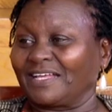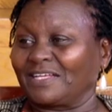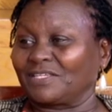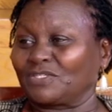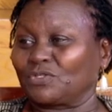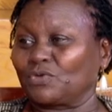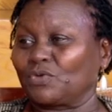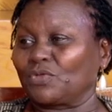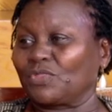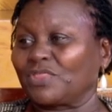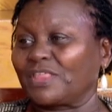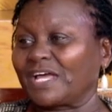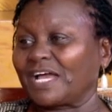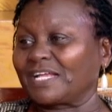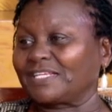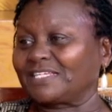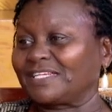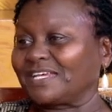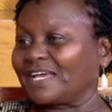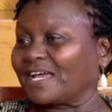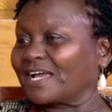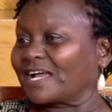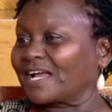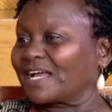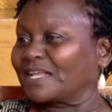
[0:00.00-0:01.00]
so
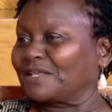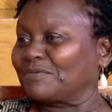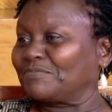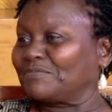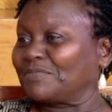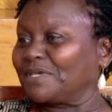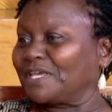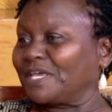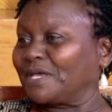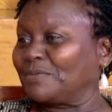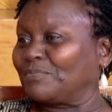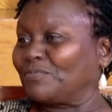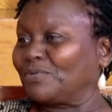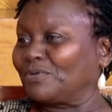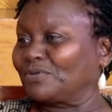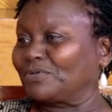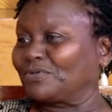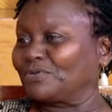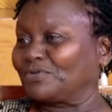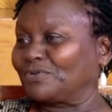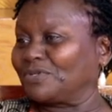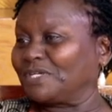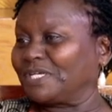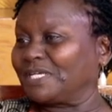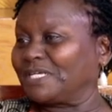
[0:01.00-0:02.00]
that I can be able
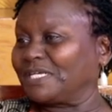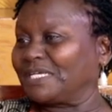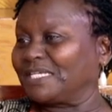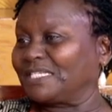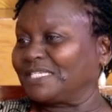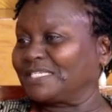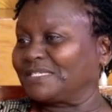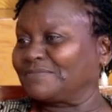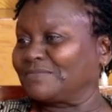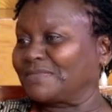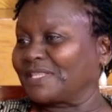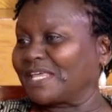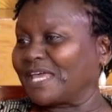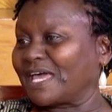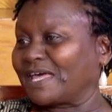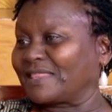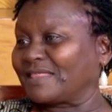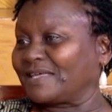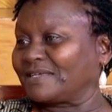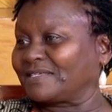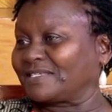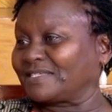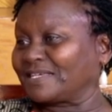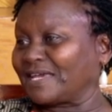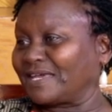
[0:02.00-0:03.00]
to release the
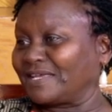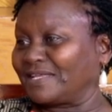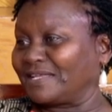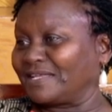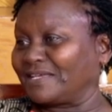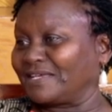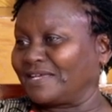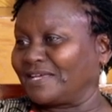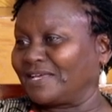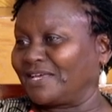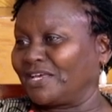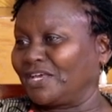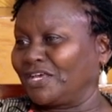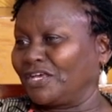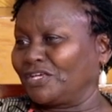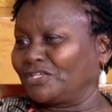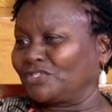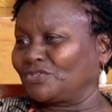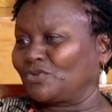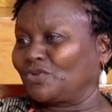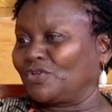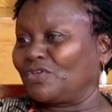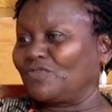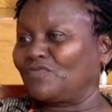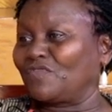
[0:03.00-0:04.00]
other side.
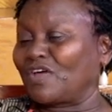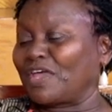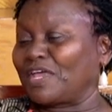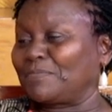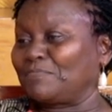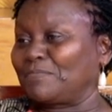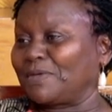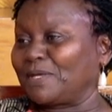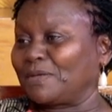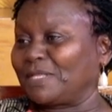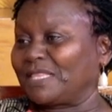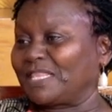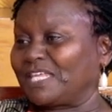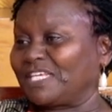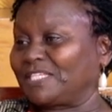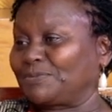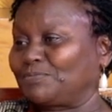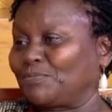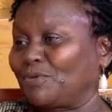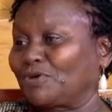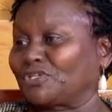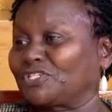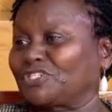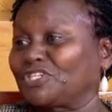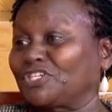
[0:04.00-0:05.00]
So if I'm in this
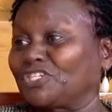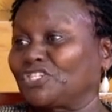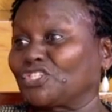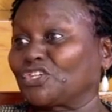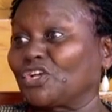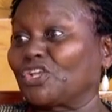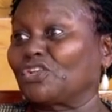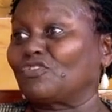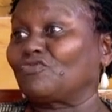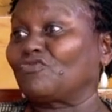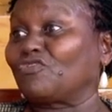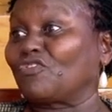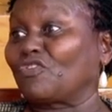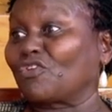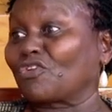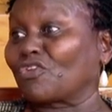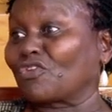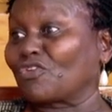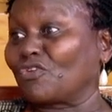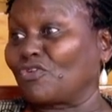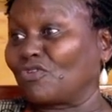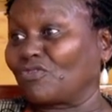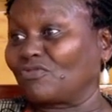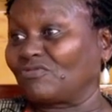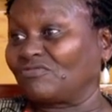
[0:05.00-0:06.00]
position for
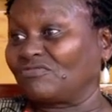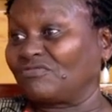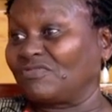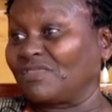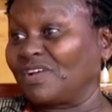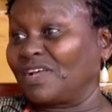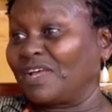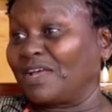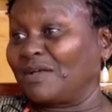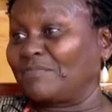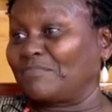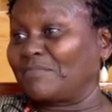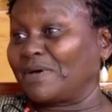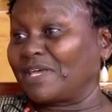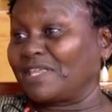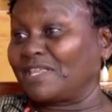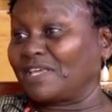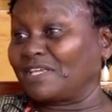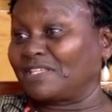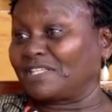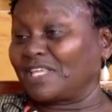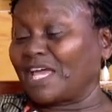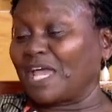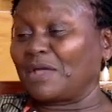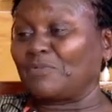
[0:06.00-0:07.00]
long, by
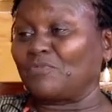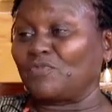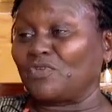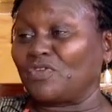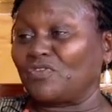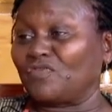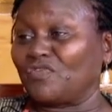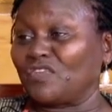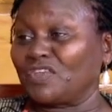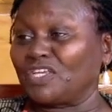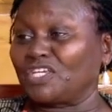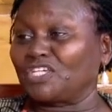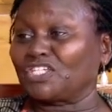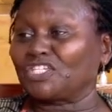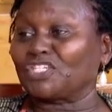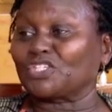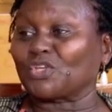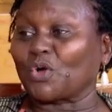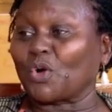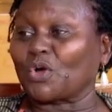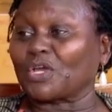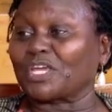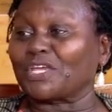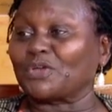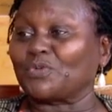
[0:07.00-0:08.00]
the time we finish
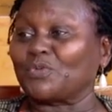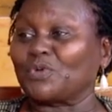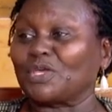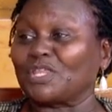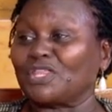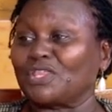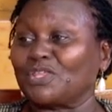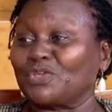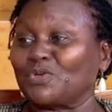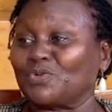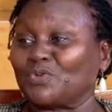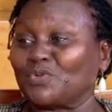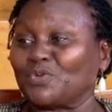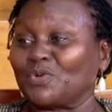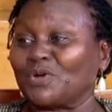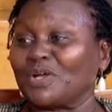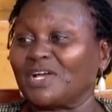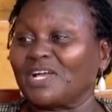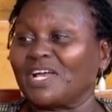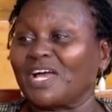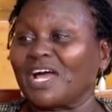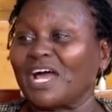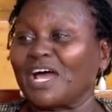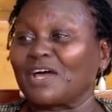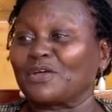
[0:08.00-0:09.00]
talking with you,
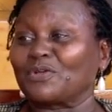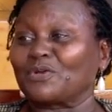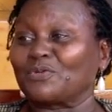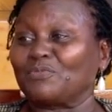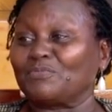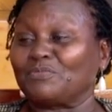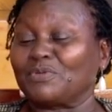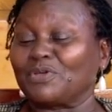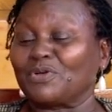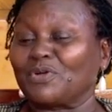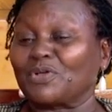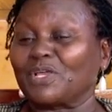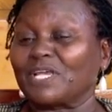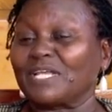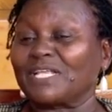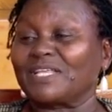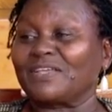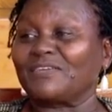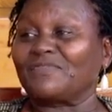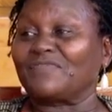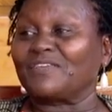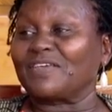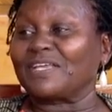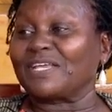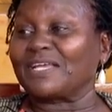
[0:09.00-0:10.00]
I will be
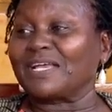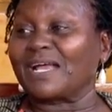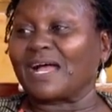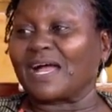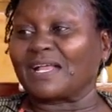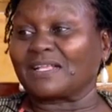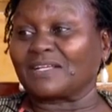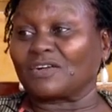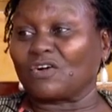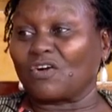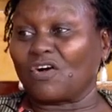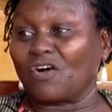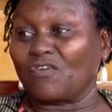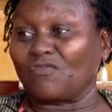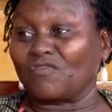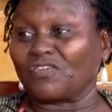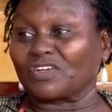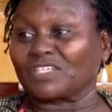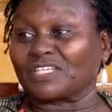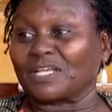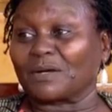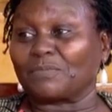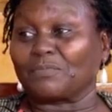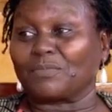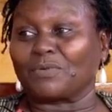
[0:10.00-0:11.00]
already feeling
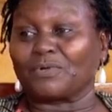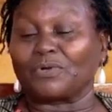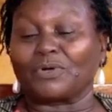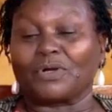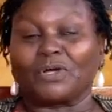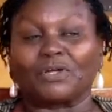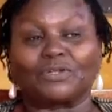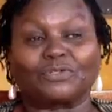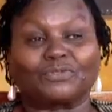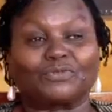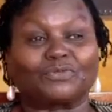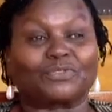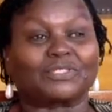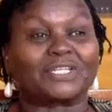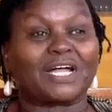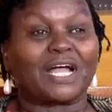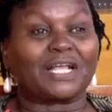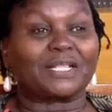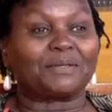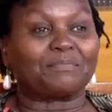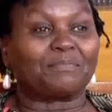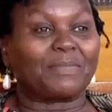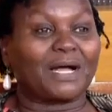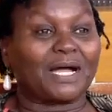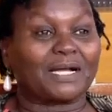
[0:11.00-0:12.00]
uncomfortable to
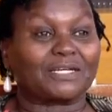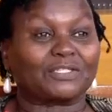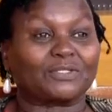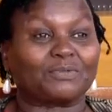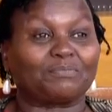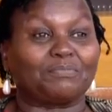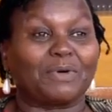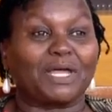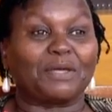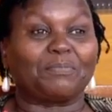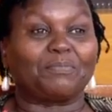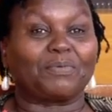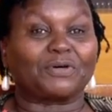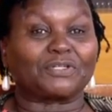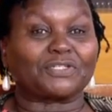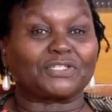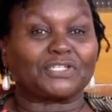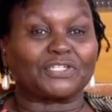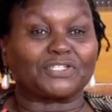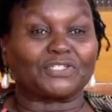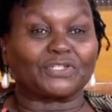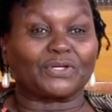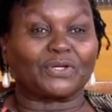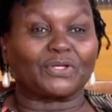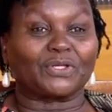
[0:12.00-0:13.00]
turn back to my
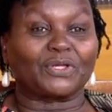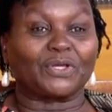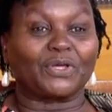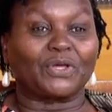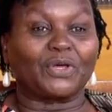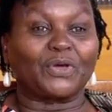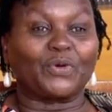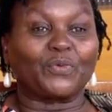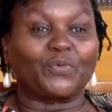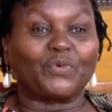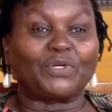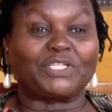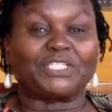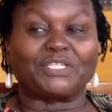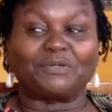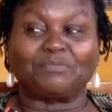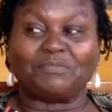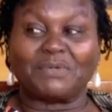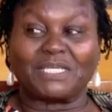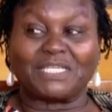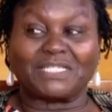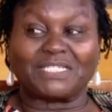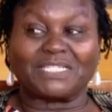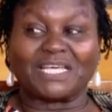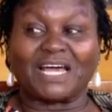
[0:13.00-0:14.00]
position, which
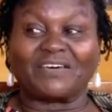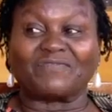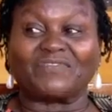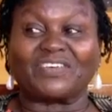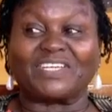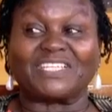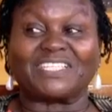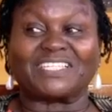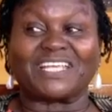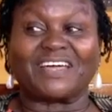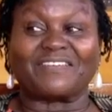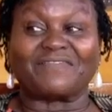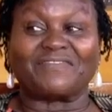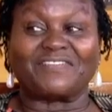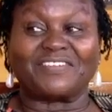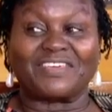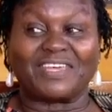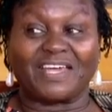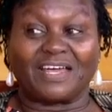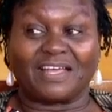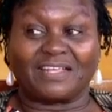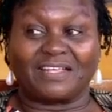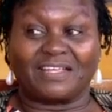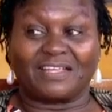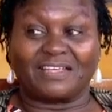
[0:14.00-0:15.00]
means I've
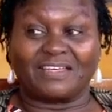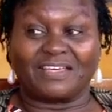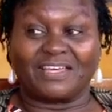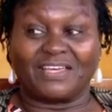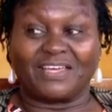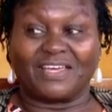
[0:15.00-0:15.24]
interfered